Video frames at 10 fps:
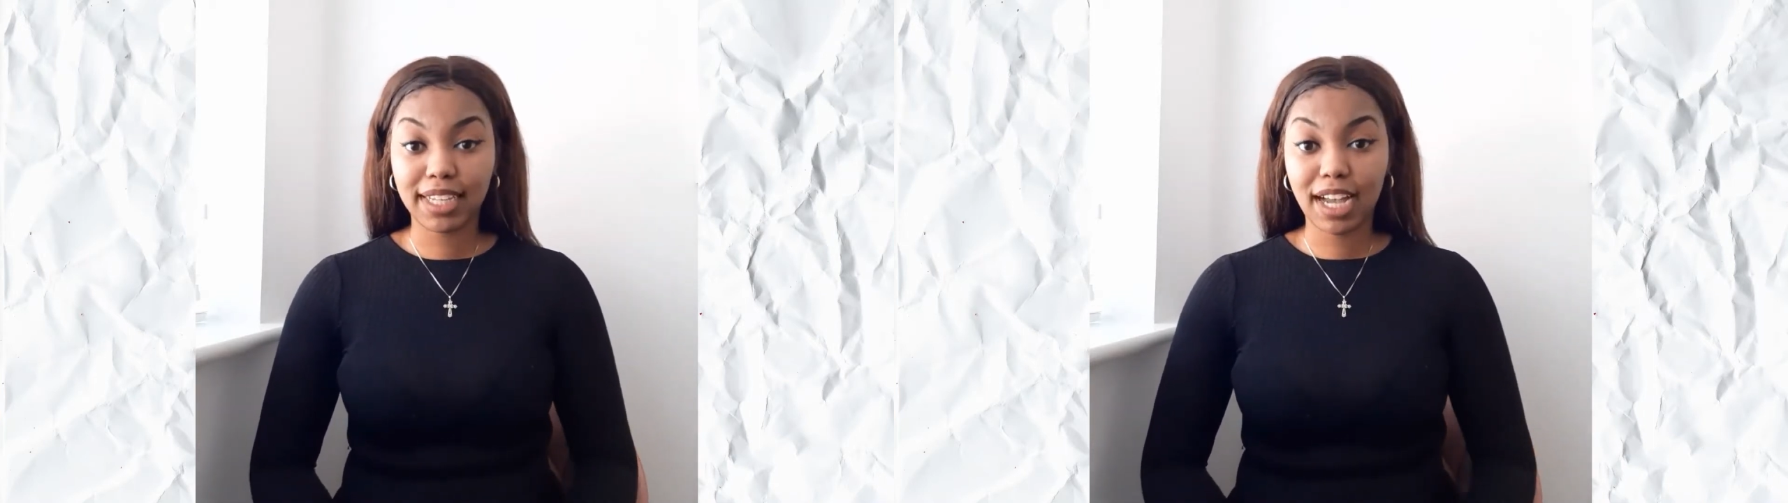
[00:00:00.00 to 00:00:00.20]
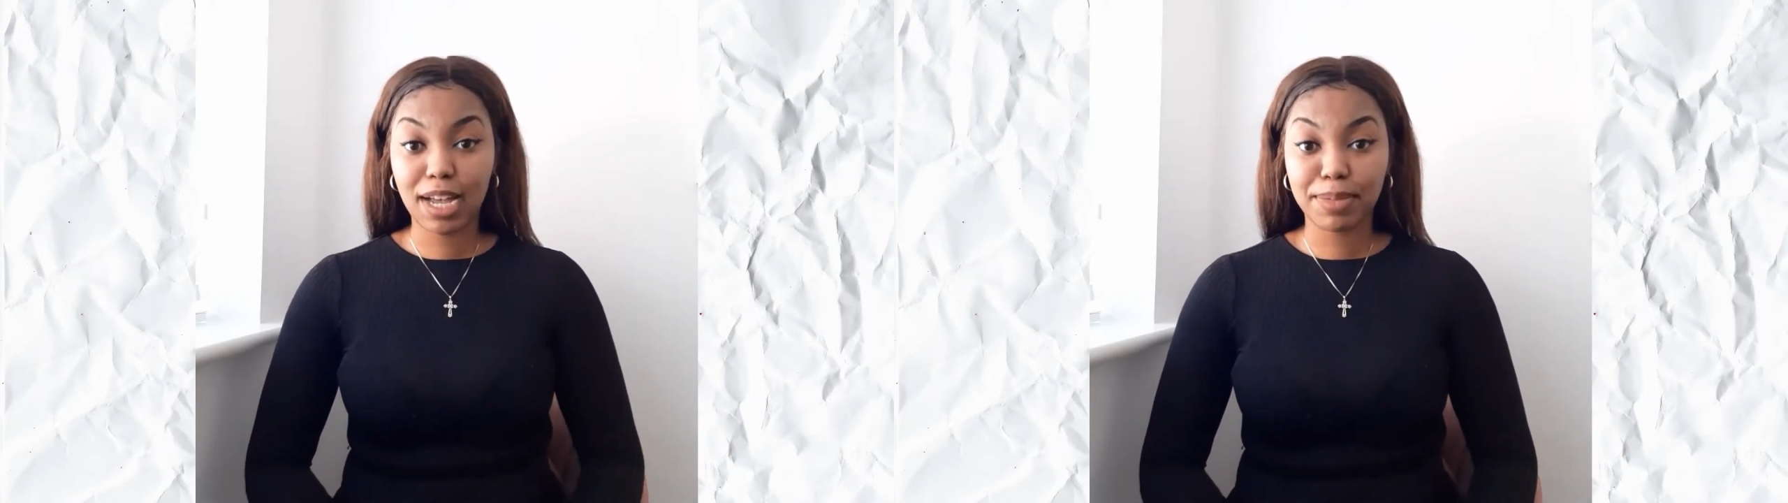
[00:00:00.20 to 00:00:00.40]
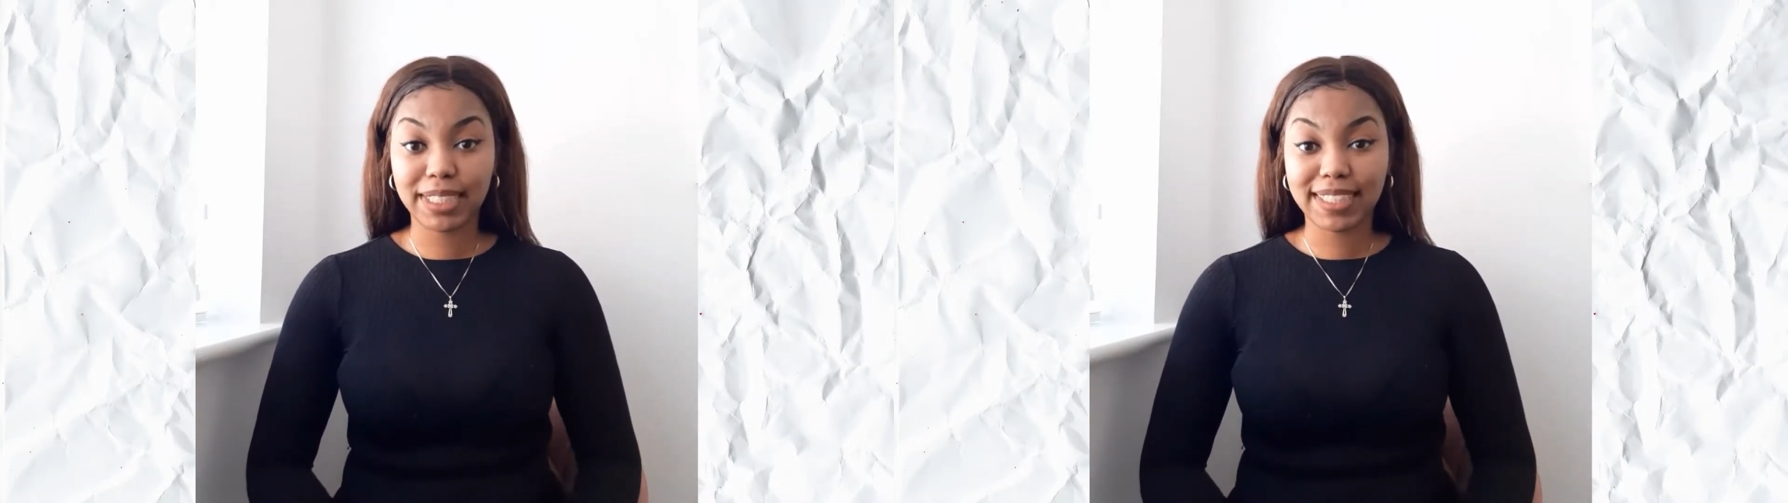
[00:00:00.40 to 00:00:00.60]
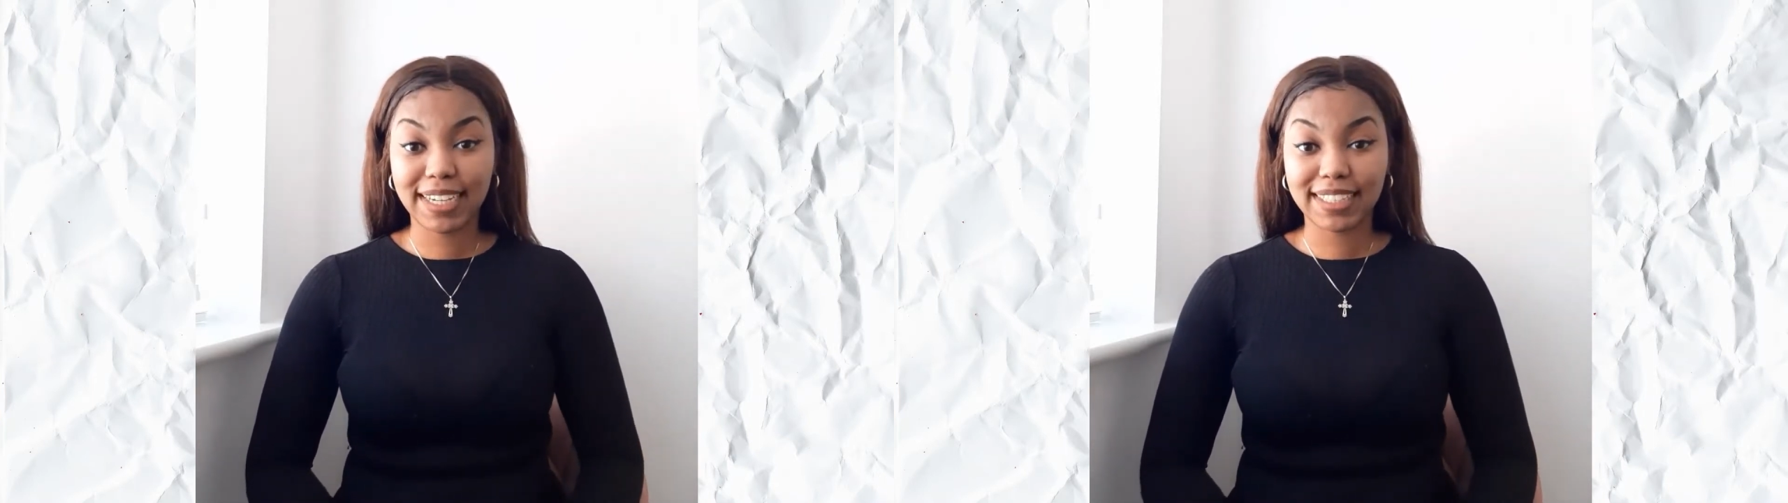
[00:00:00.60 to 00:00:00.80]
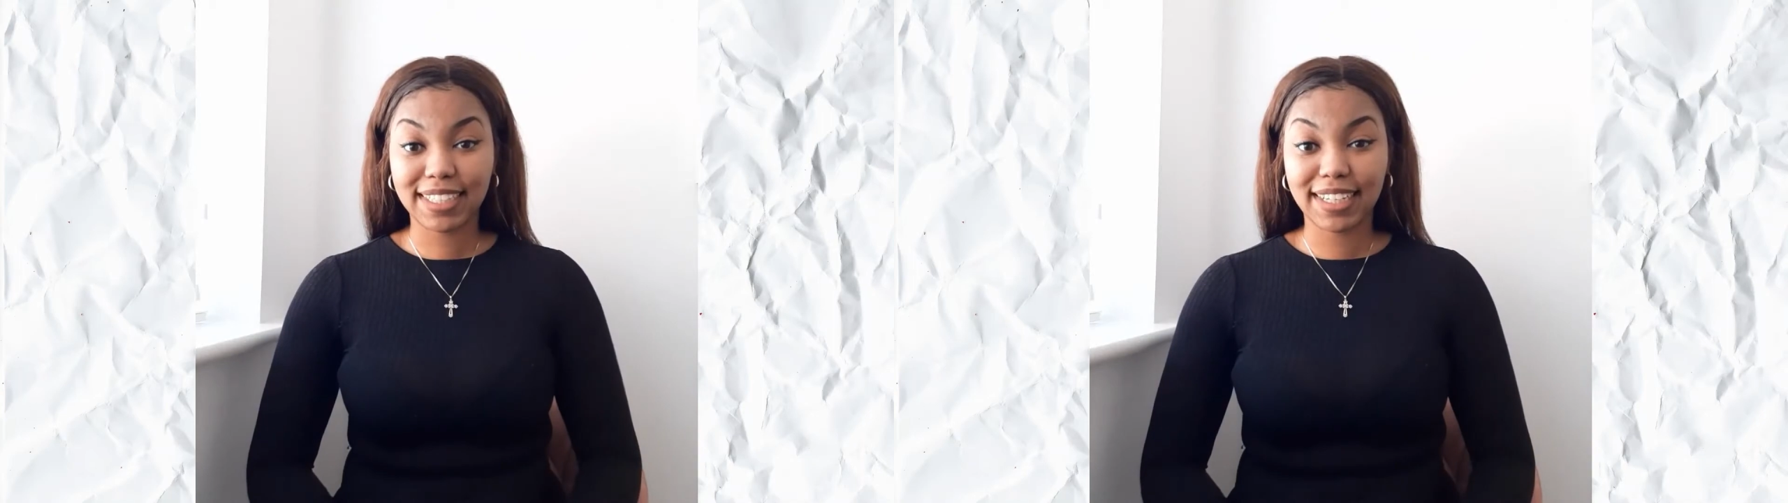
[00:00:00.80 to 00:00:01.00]
comment
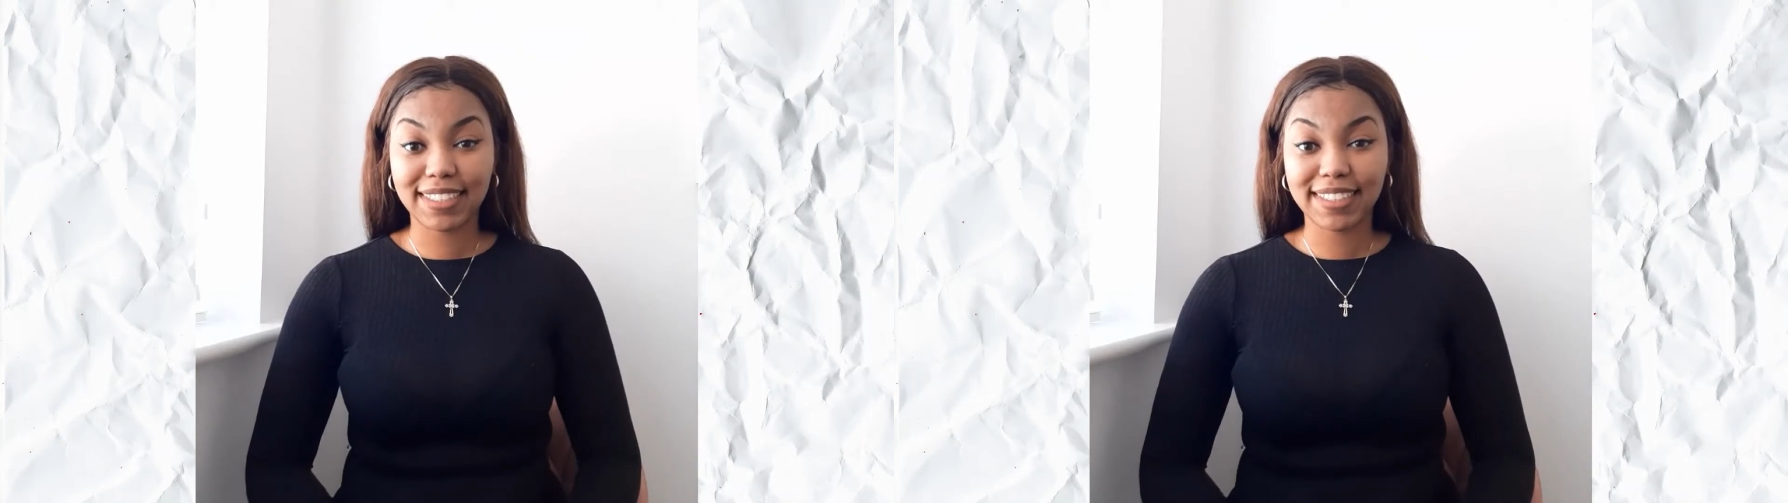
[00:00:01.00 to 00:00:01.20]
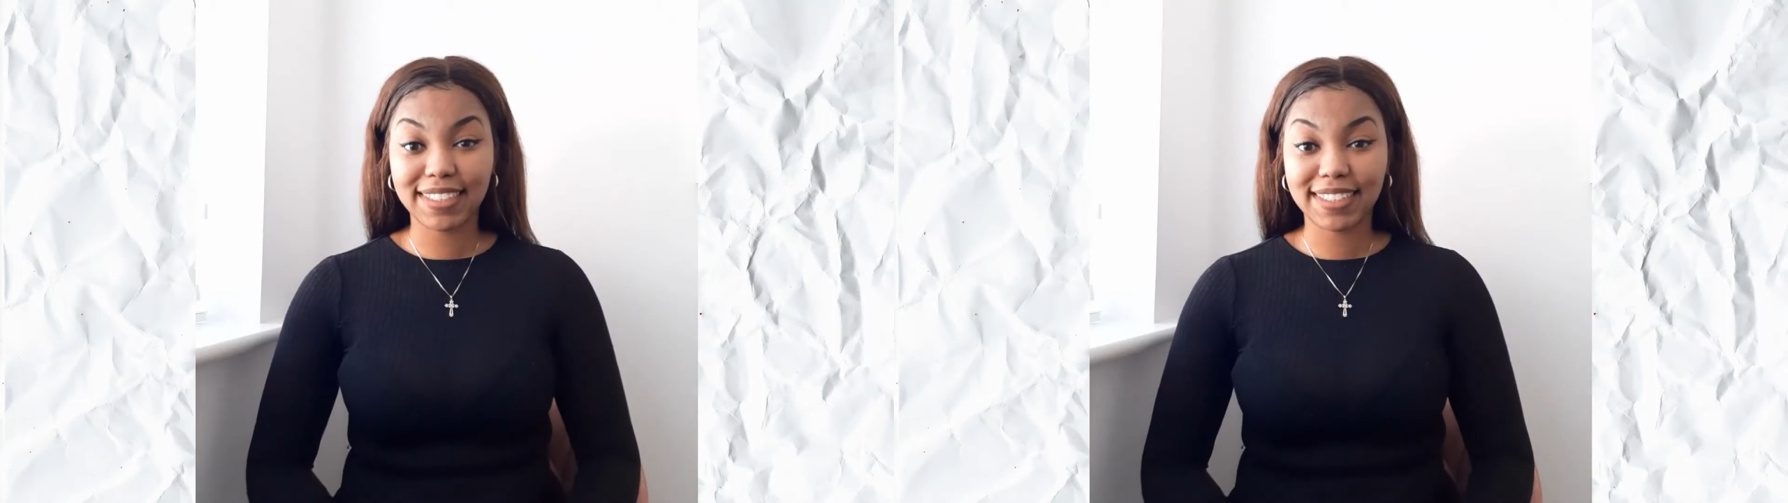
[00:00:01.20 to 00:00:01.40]
section.